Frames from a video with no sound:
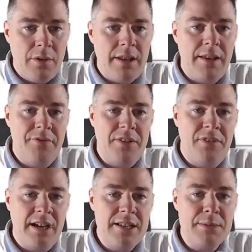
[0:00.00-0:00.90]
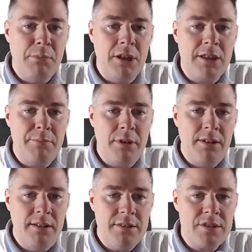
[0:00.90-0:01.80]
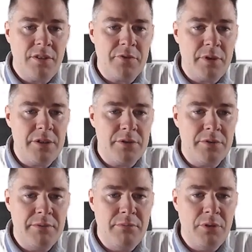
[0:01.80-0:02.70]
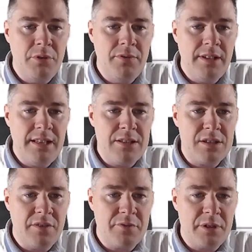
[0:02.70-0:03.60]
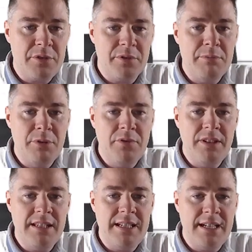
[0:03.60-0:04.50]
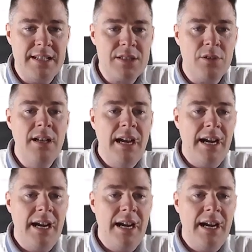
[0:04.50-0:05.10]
if it finds multiple software to remove, in software to remove and then uninstall.